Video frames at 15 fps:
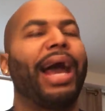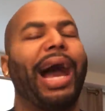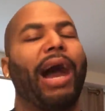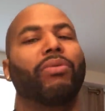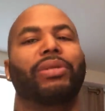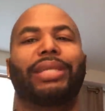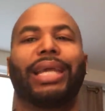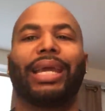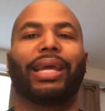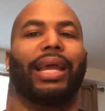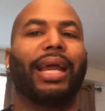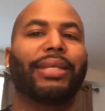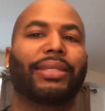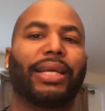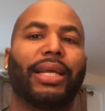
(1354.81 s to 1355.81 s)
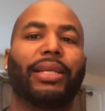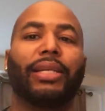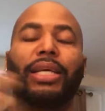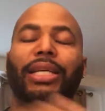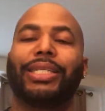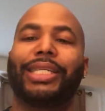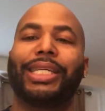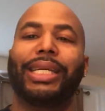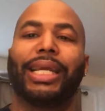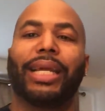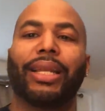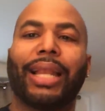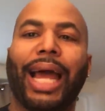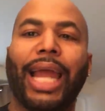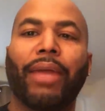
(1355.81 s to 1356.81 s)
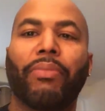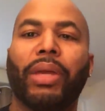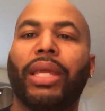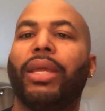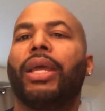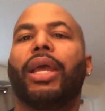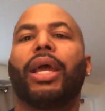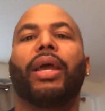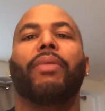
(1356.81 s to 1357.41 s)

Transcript: I would take it as in she didn't like me.